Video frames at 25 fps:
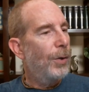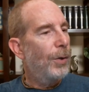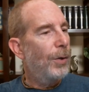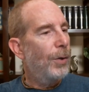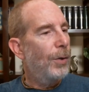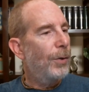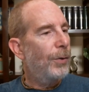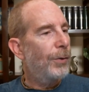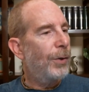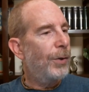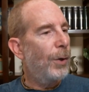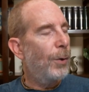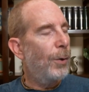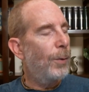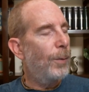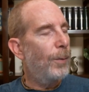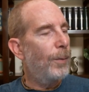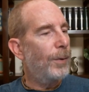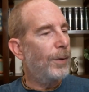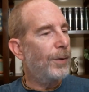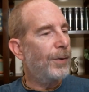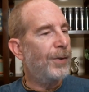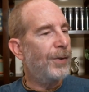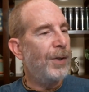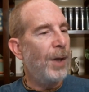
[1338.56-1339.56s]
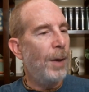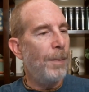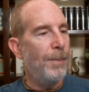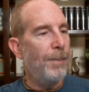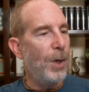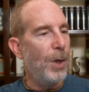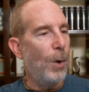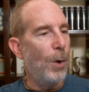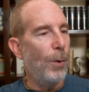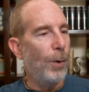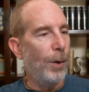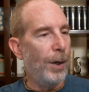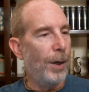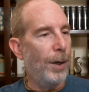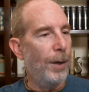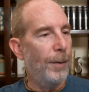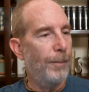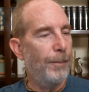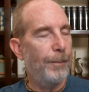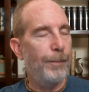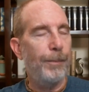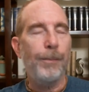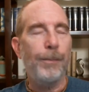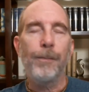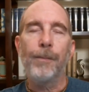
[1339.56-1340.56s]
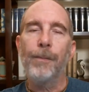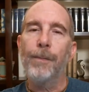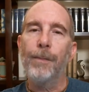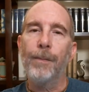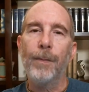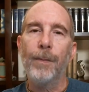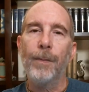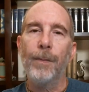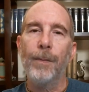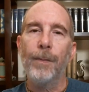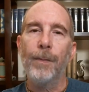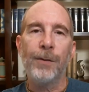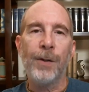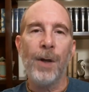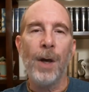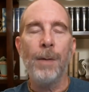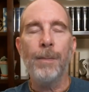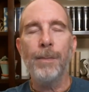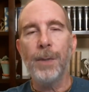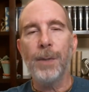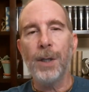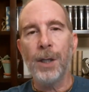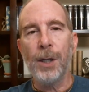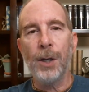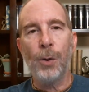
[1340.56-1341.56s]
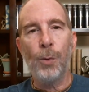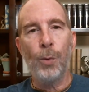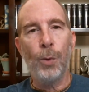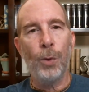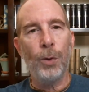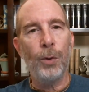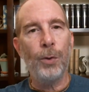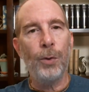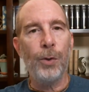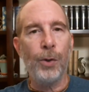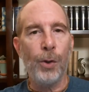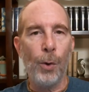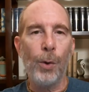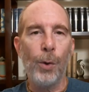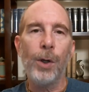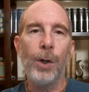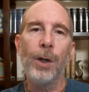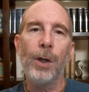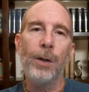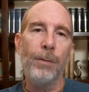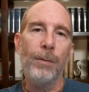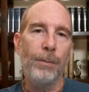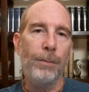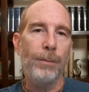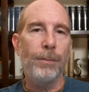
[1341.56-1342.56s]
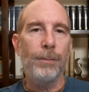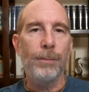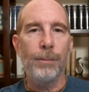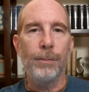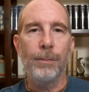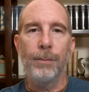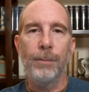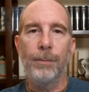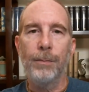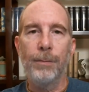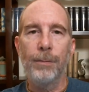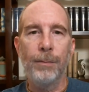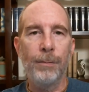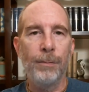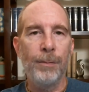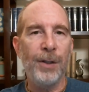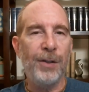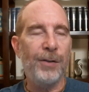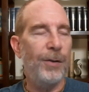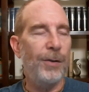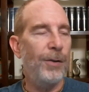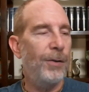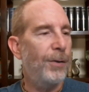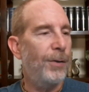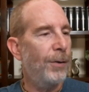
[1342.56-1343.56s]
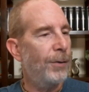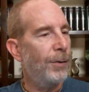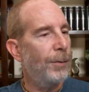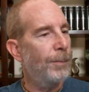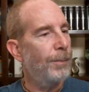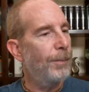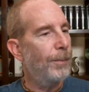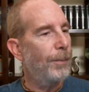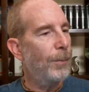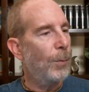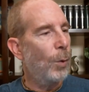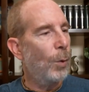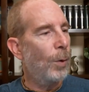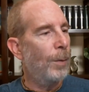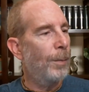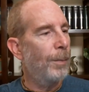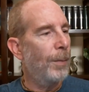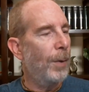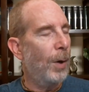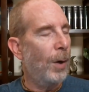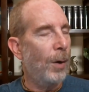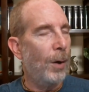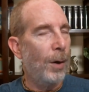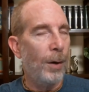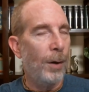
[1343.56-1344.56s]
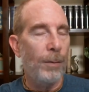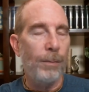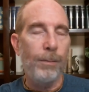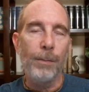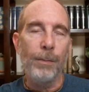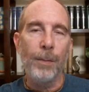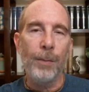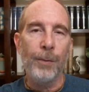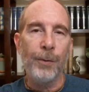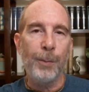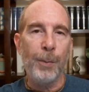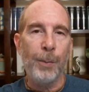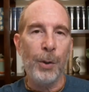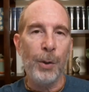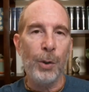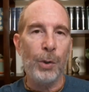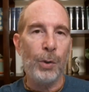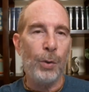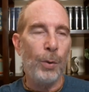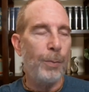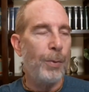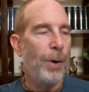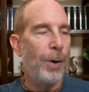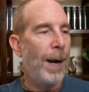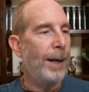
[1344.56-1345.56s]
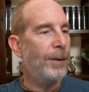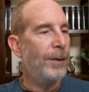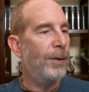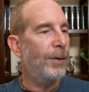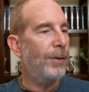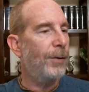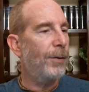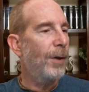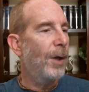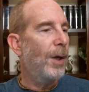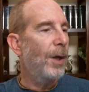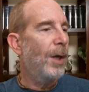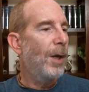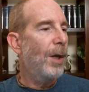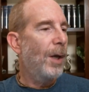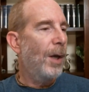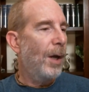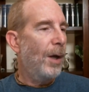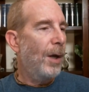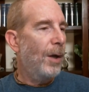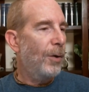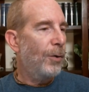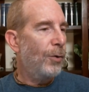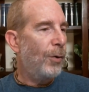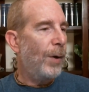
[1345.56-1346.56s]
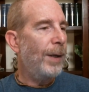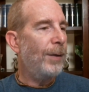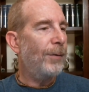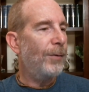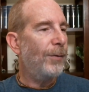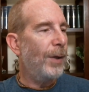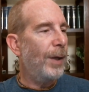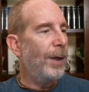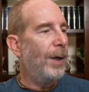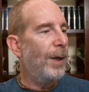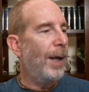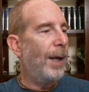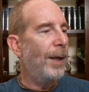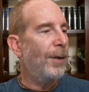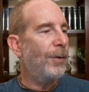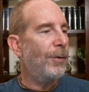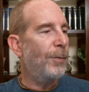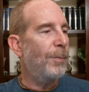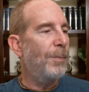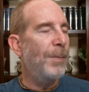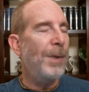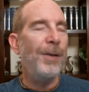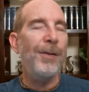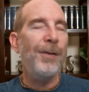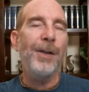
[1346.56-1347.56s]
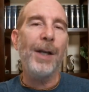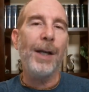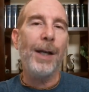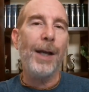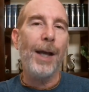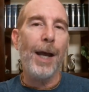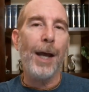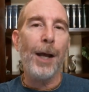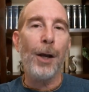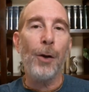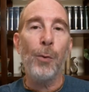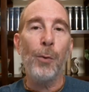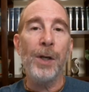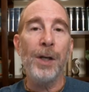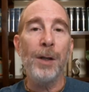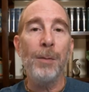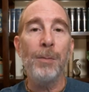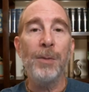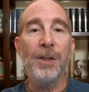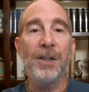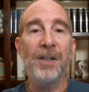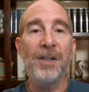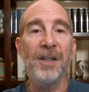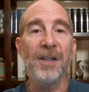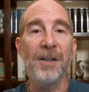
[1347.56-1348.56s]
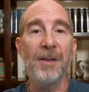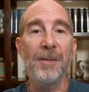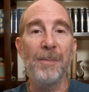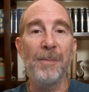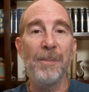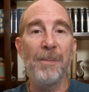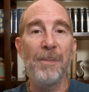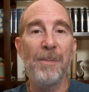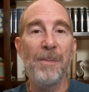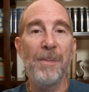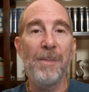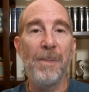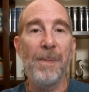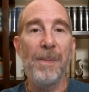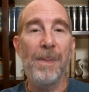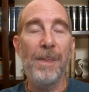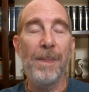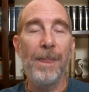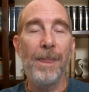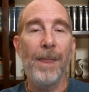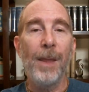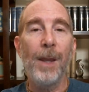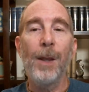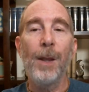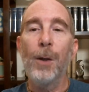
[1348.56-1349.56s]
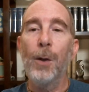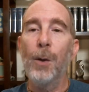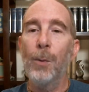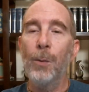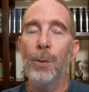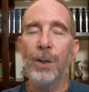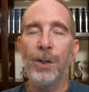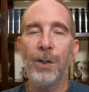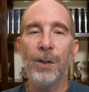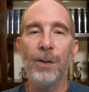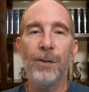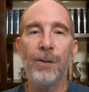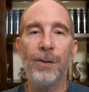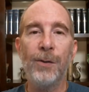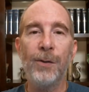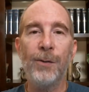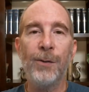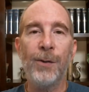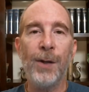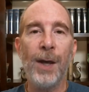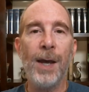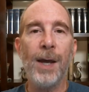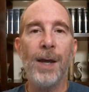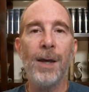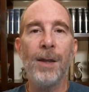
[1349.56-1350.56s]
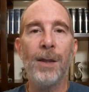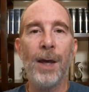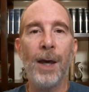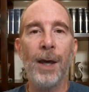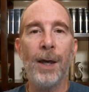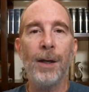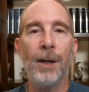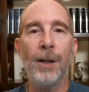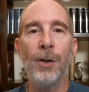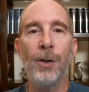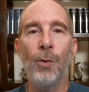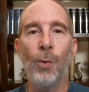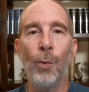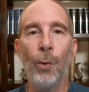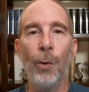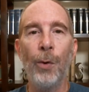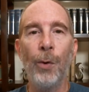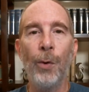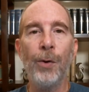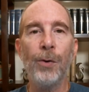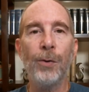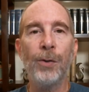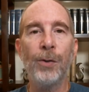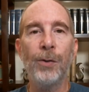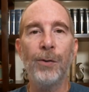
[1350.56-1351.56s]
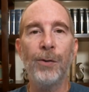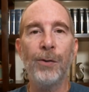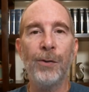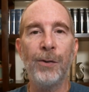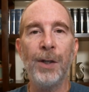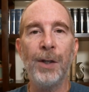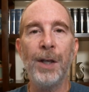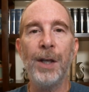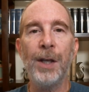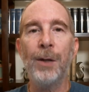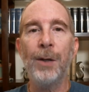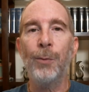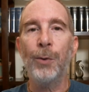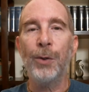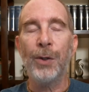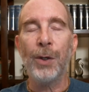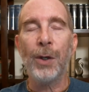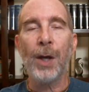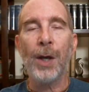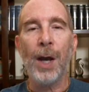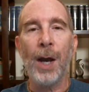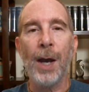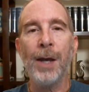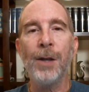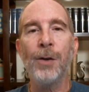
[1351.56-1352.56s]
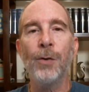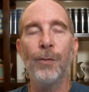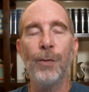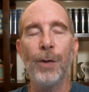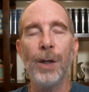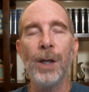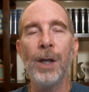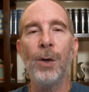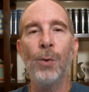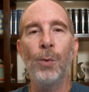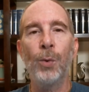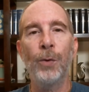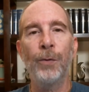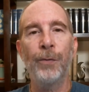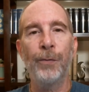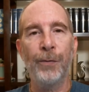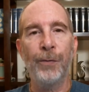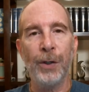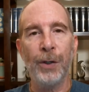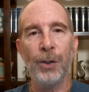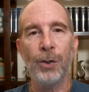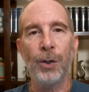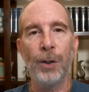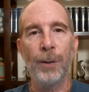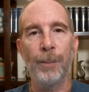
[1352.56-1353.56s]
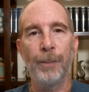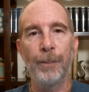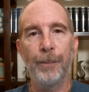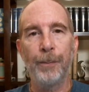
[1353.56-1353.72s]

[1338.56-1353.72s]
So some yoga, some equal yoga, mysticism, or spiritual practice, translated as mystic equanimity, which is to say that in order to see with the kind of equal vision